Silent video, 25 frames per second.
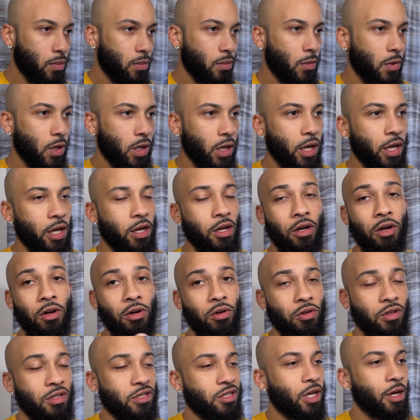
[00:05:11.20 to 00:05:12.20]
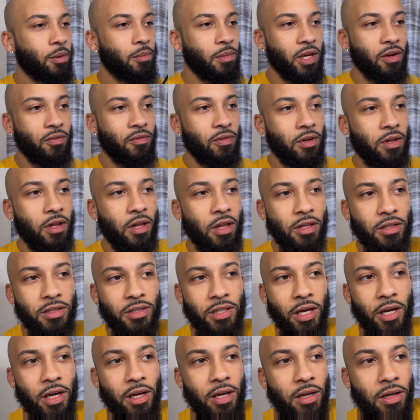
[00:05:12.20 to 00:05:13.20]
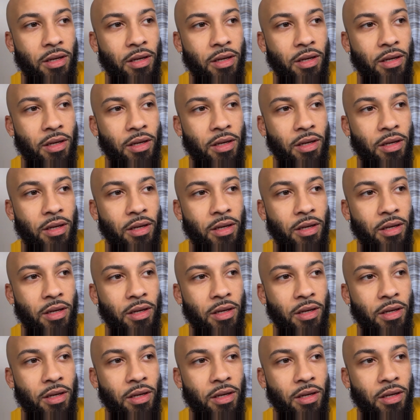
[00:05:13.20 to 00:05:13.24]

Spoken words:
Okay, you're gonna do the same thing for the other side.